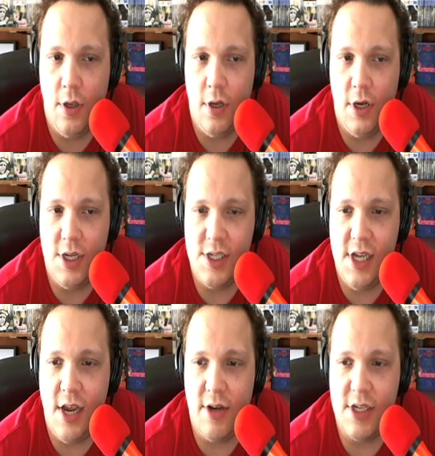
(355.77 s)
You see
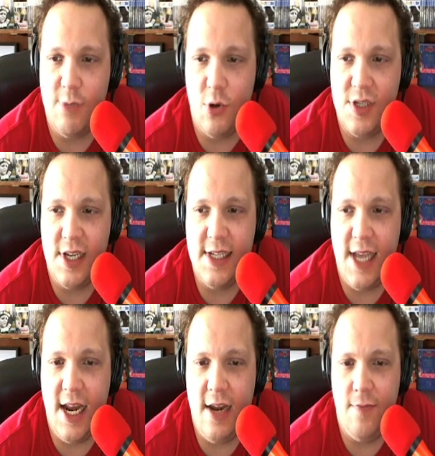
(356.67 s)
how exposed that's
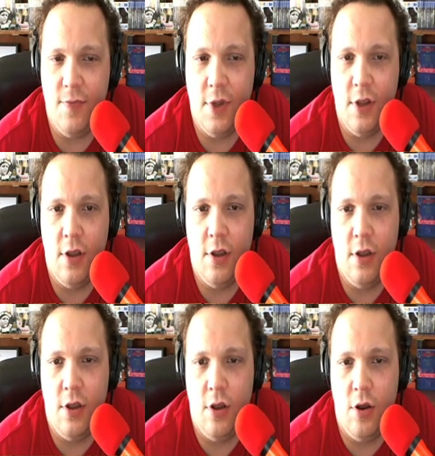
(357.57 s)
getting?
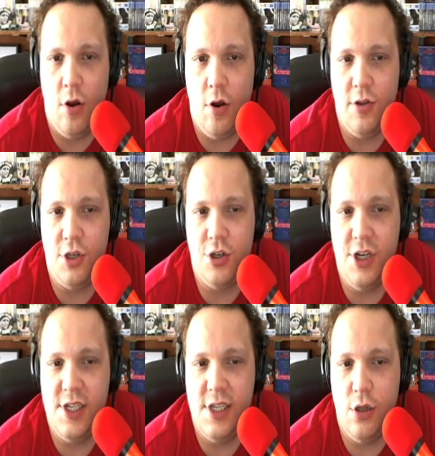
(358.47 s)
All the
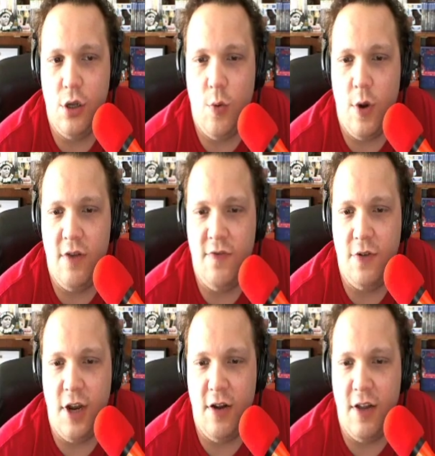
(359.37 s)
trees, they look wonderful.
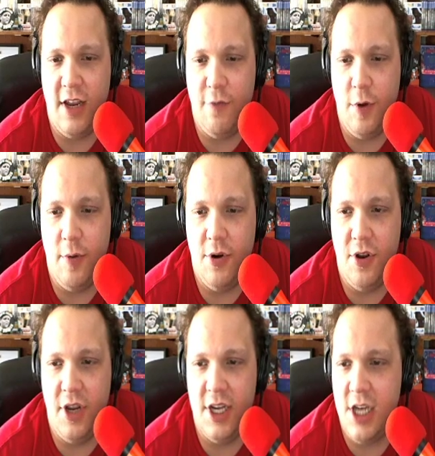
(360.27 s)
Now, like if we were
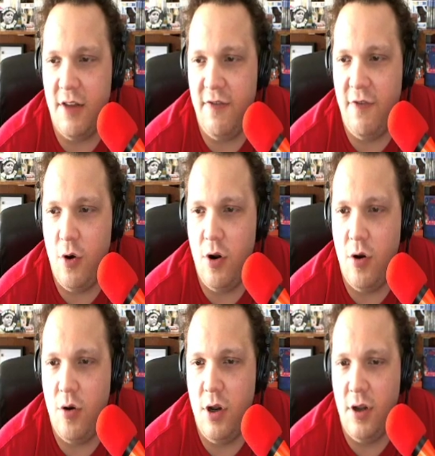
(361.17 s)
doing a
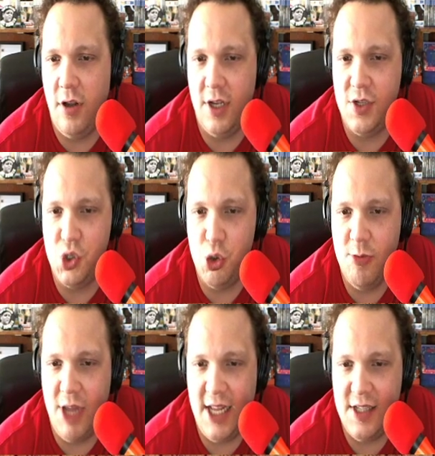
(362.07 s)
telephoto, a zoom
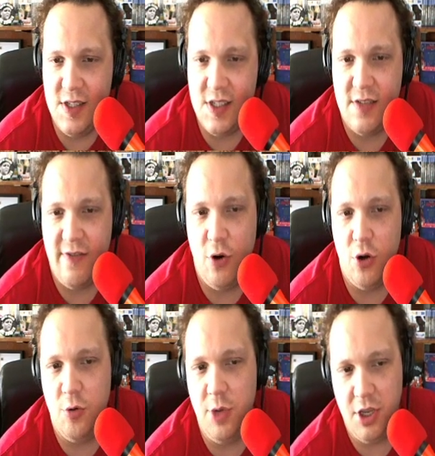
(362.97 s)
lens
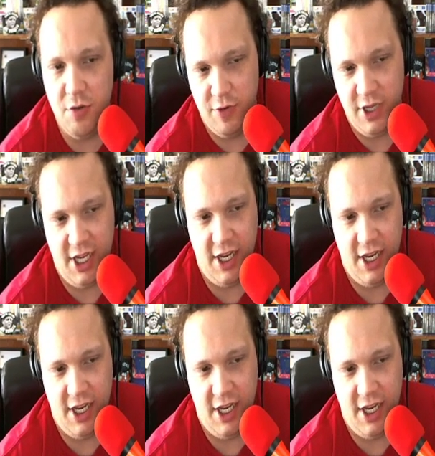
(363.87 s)
photo, we could really